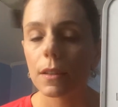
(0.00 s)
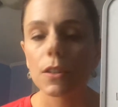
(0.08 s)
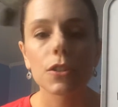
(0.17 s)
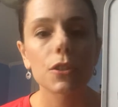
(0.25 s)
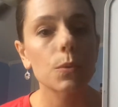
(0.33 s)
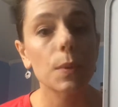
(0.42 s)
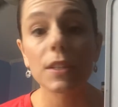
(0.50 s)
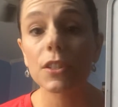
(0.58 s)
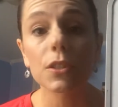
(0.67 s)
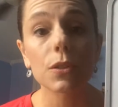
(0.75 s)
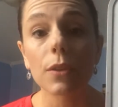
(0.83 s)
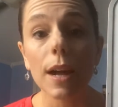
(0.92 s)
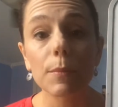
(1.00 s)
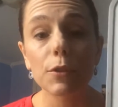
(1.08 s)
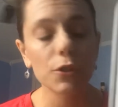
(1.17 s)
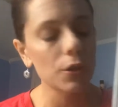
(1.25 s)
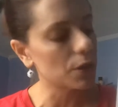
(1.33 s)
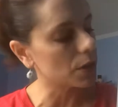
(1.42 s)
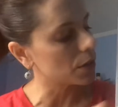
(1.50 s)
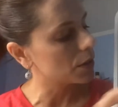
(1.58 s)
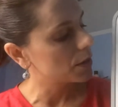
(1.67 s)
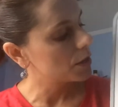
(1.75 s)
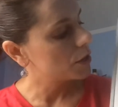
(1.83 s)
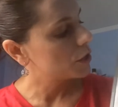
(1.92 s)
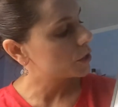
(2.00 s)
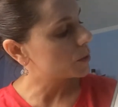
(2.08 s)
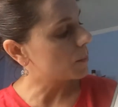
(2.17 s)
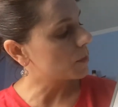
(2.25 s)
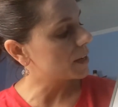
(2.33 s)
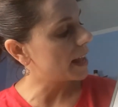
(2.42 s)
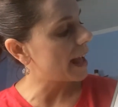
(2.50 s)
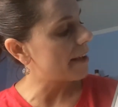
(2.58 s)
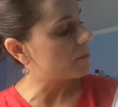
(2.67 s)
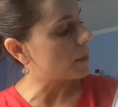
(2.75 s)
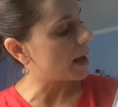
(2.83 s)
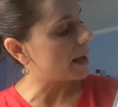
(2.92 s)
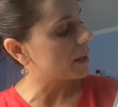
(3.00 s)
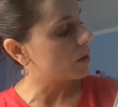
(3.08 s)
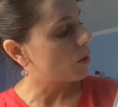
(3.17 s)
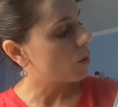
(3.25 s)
Sweet describes sugar. So I'm going to have my